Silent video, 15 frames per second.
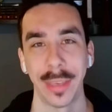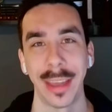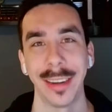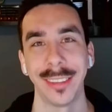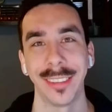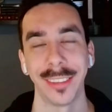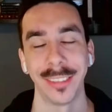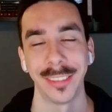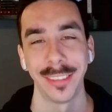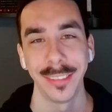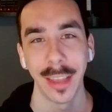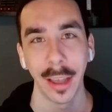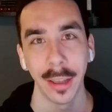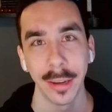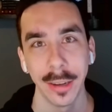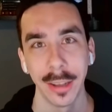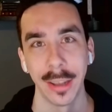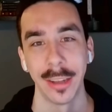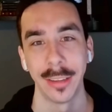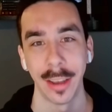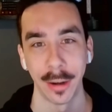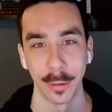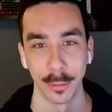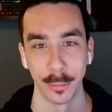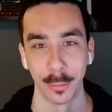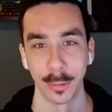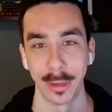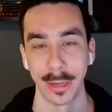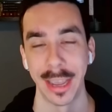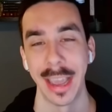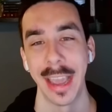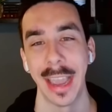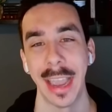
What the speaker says: That is stud territory.